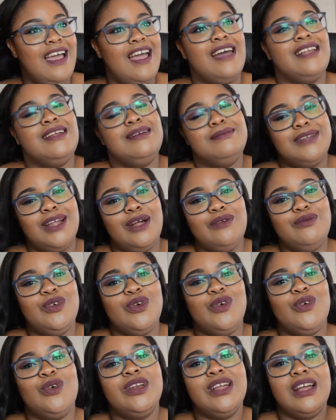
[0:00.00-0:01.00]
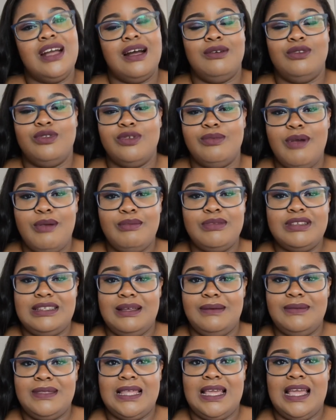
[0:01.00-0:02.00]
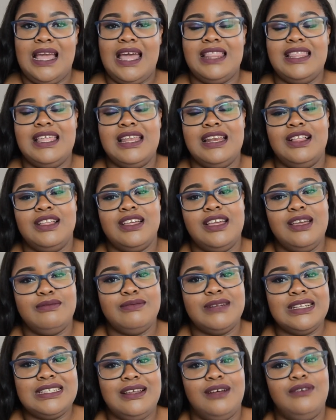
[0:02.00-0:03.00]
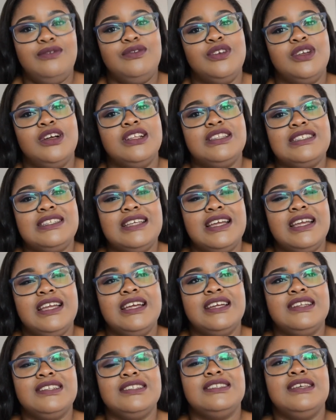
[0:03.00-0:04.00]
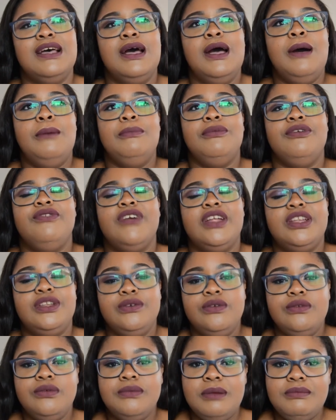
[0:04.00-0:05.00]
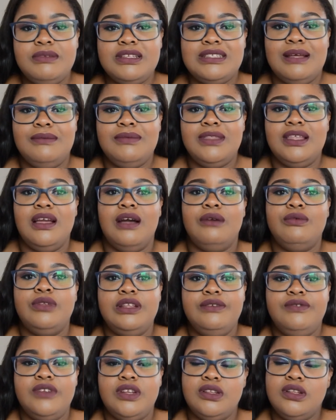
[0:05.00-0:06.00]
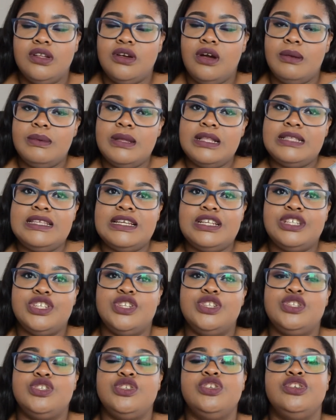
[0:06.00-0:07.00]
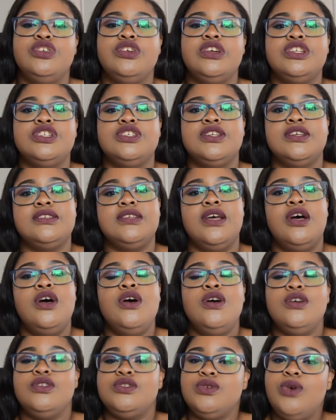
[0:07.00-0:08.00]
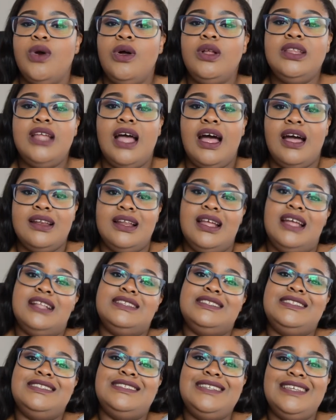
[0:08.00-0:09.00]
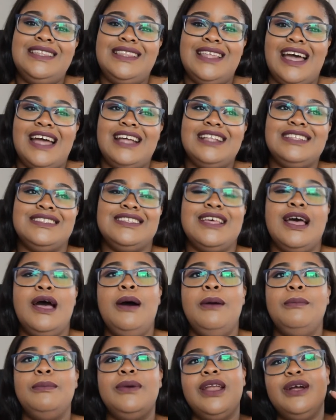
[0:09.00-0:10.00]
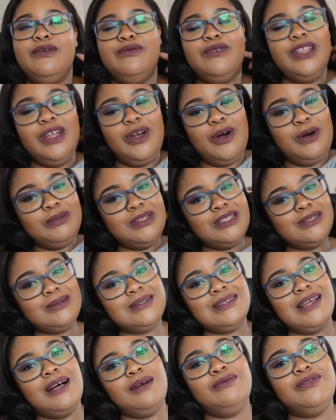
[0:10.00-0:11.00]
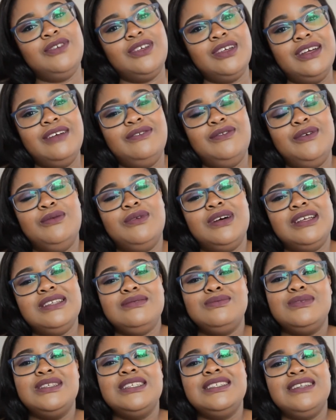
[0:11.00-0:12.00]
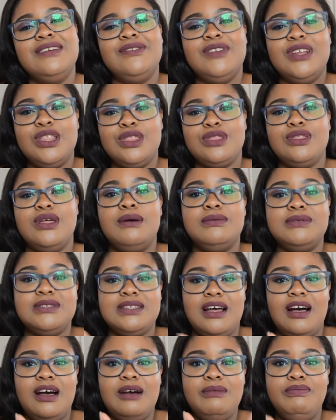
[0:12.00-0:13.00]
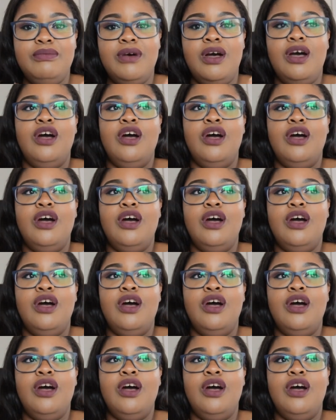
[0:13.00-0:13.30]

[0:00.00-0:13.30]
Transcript: and I'm done recording, I'll remember something and then I'll kick myself for not saying it. But if I do remember something, I will leave it in the comment section so you can just scroll down and see that. But I really hope this was helpful. If it was, please give it a thumbs up.